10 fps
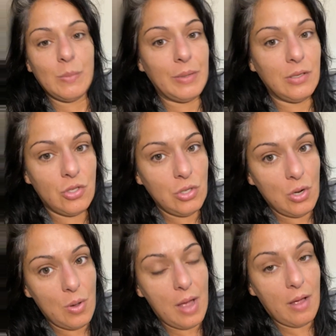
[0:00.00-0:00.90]
But
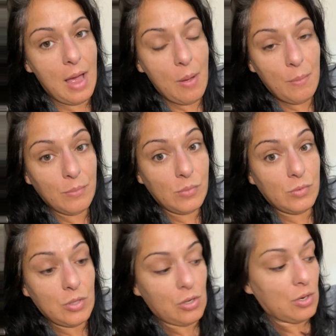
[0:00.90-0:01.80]

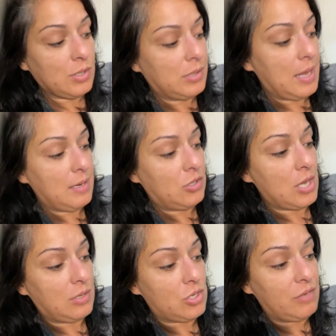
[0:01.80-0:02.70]
the girl saying
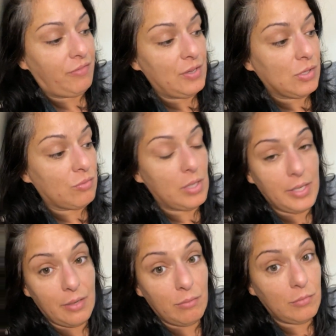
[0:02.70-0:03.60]
she feels
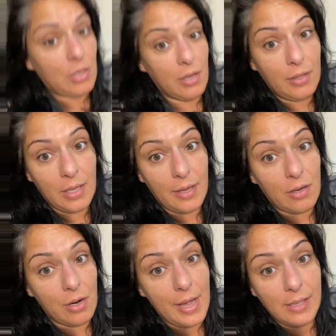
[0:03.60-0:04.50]
really good, like
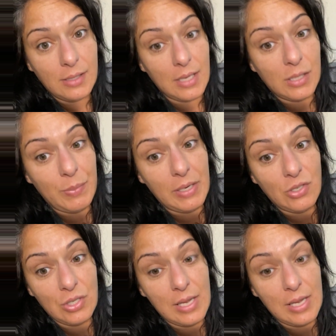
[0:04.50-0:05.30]
her head's not spinning, she's not